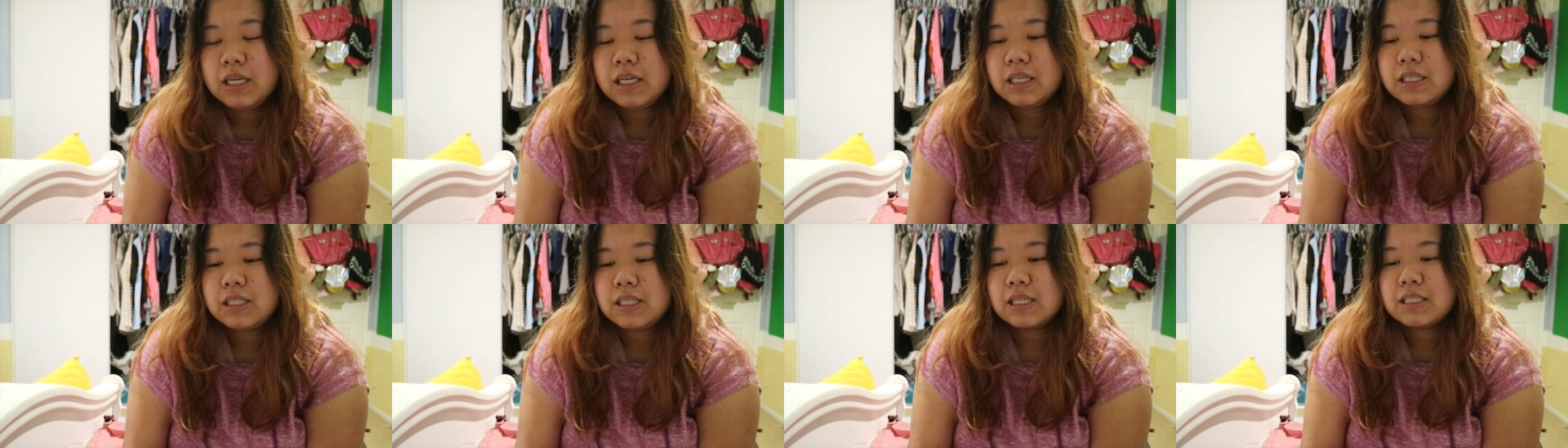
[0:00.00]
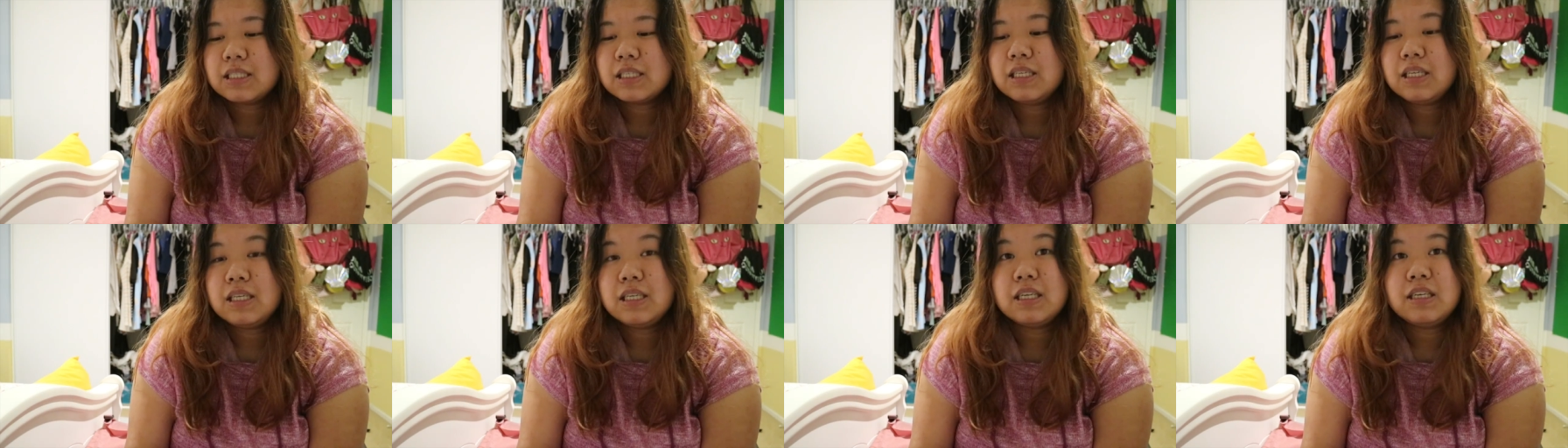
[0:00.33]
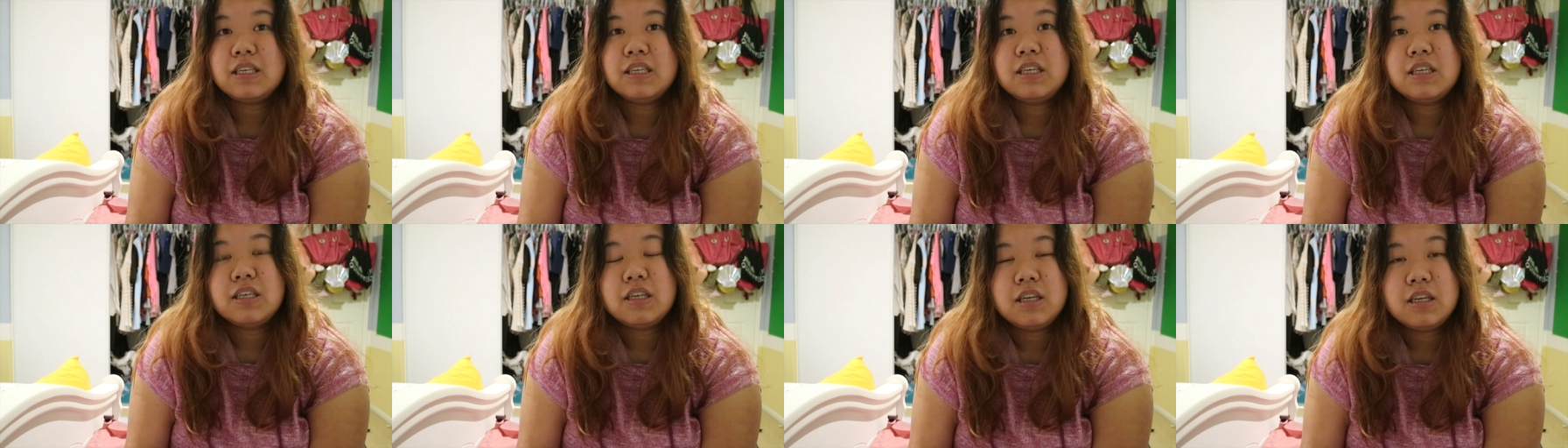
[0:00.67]
is actually
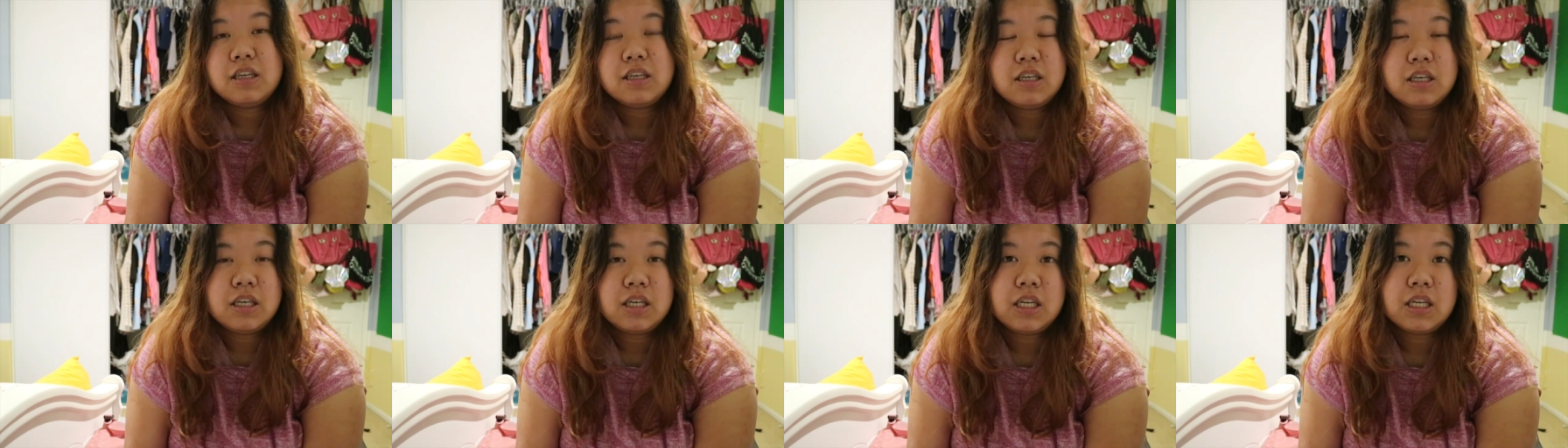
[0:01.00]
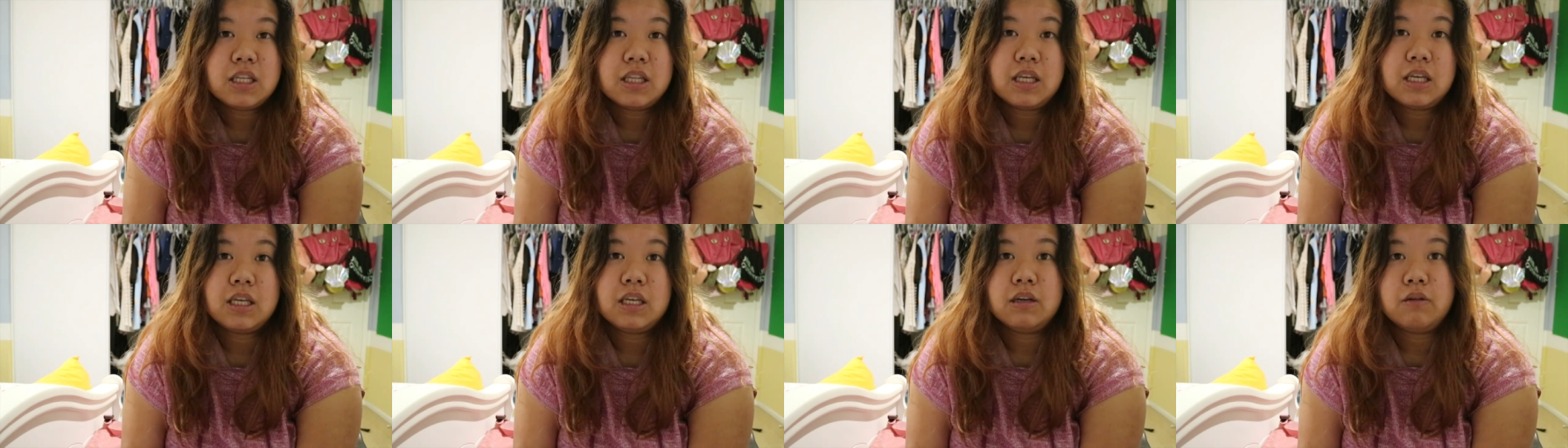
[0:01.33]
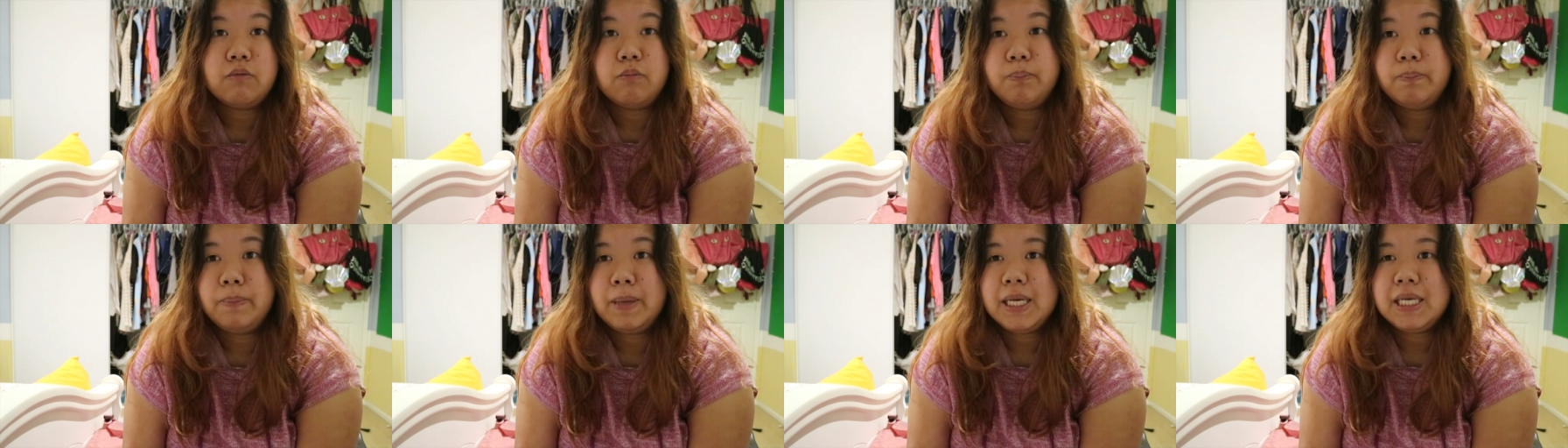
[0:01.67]
learning like a
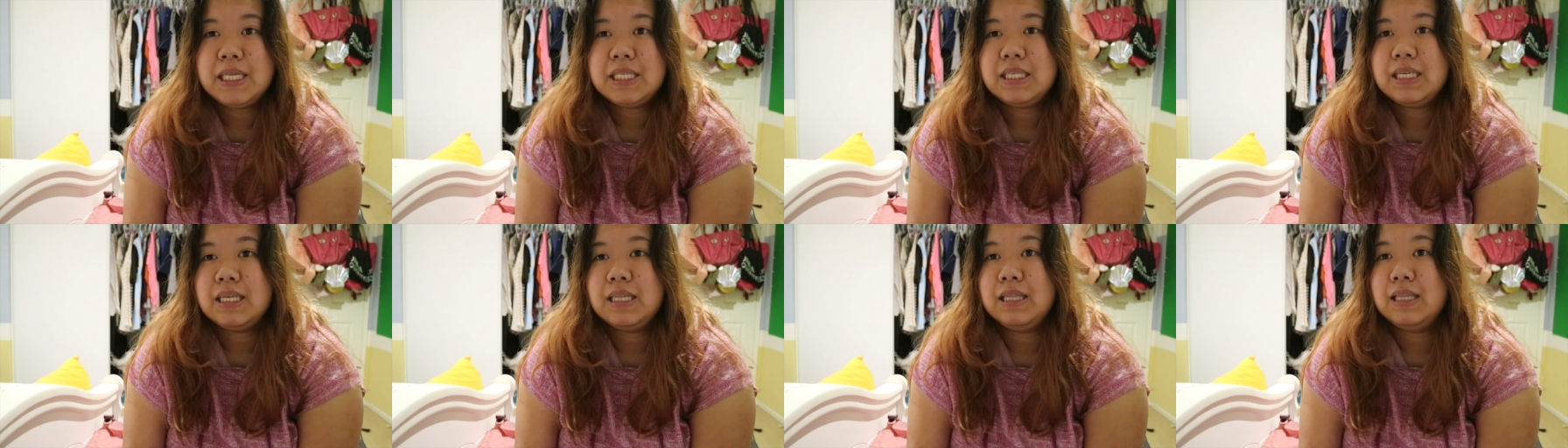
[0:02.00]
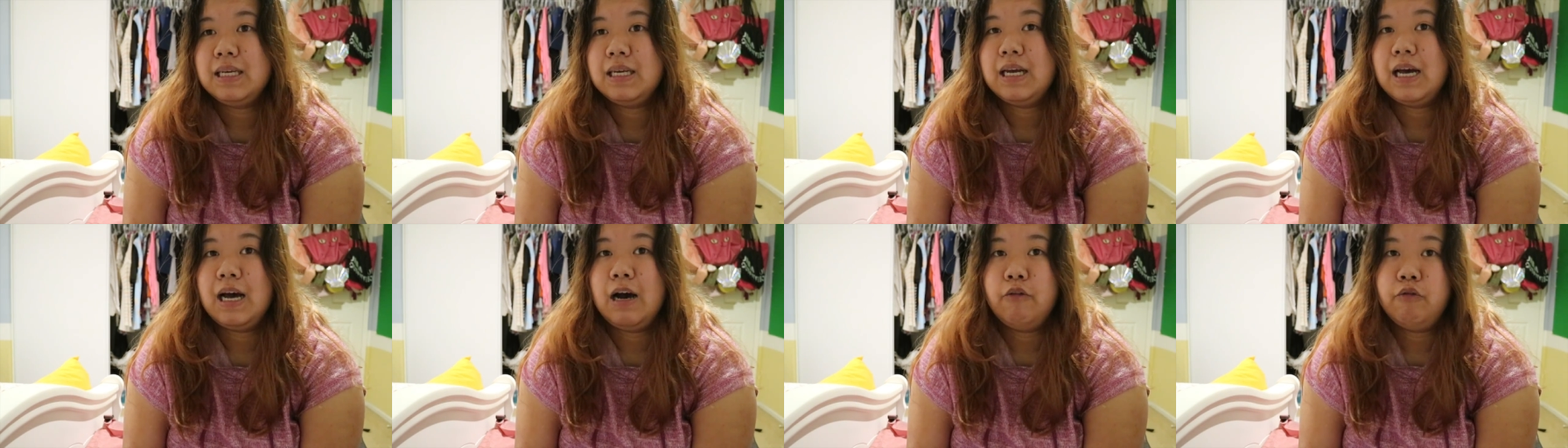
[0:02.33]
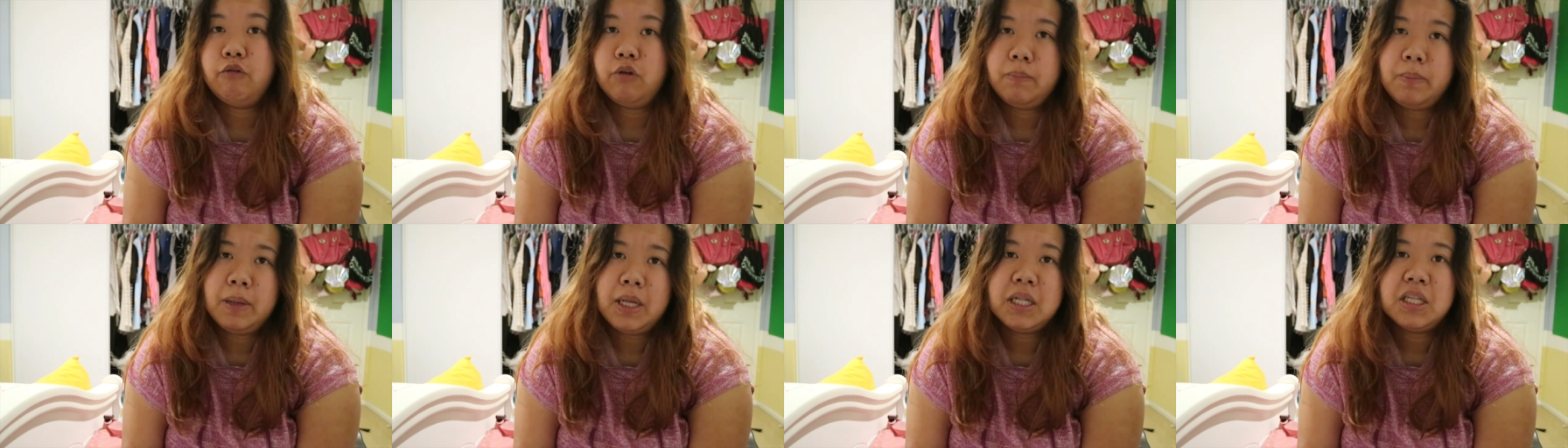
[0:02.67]
basic like
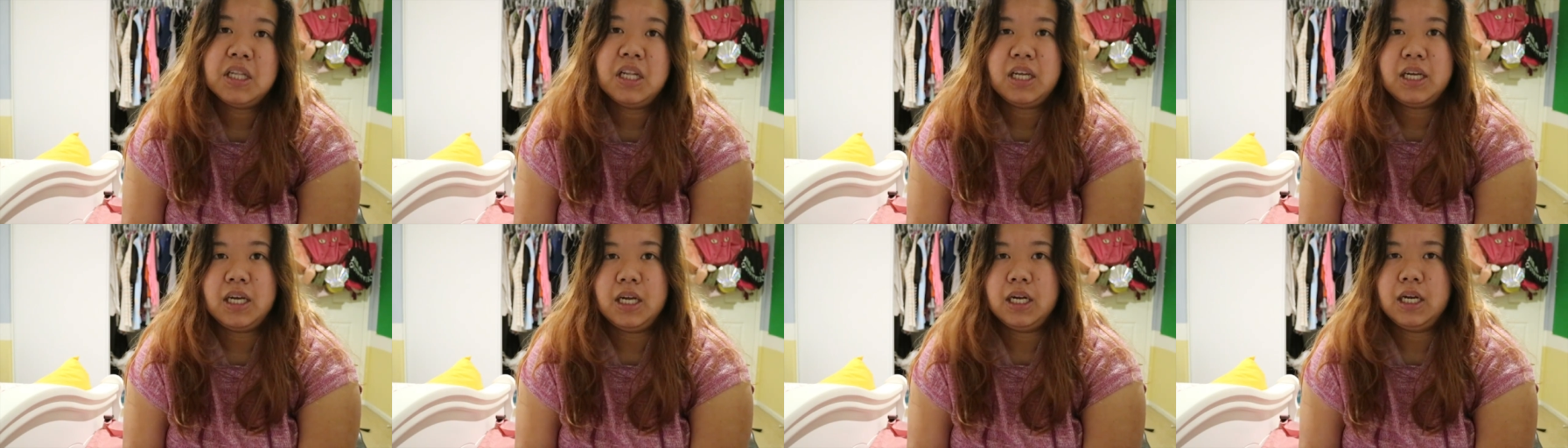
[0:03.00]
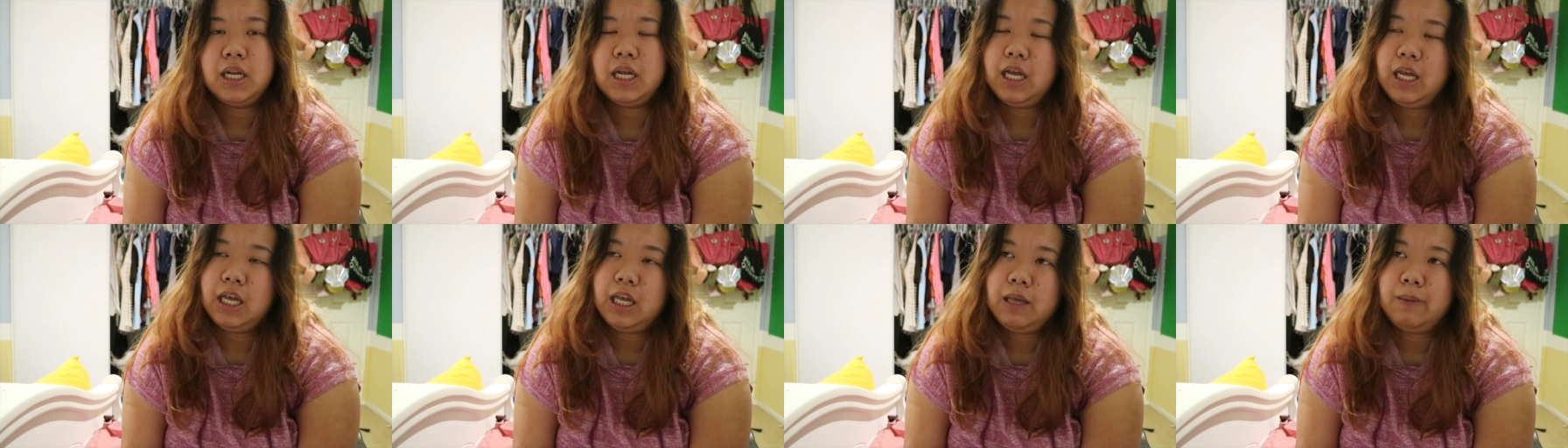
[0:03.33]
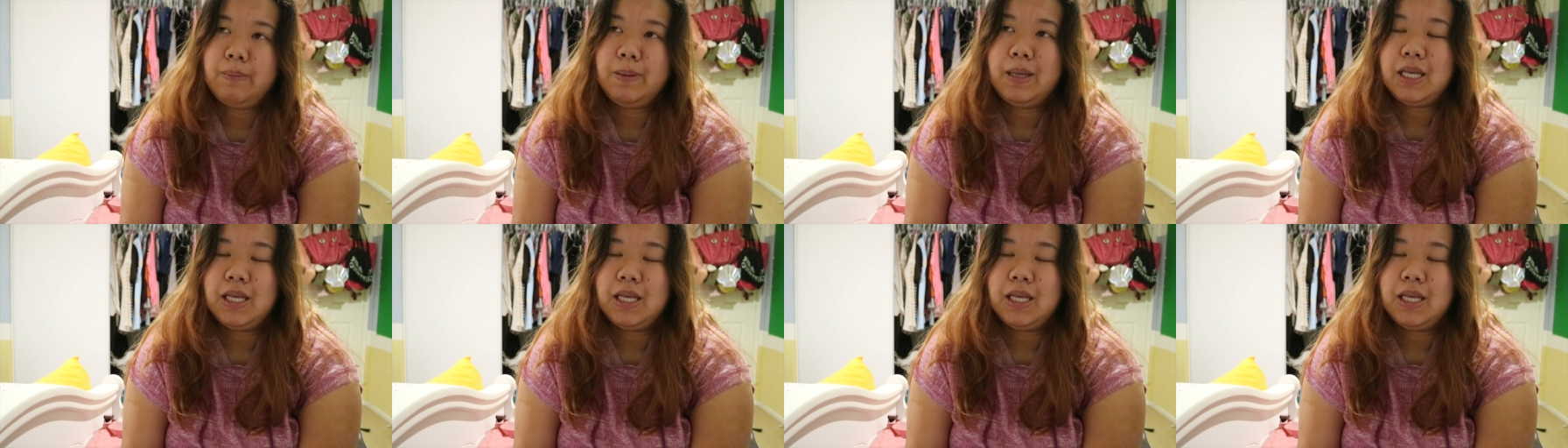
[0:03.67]
alphabet, like an A,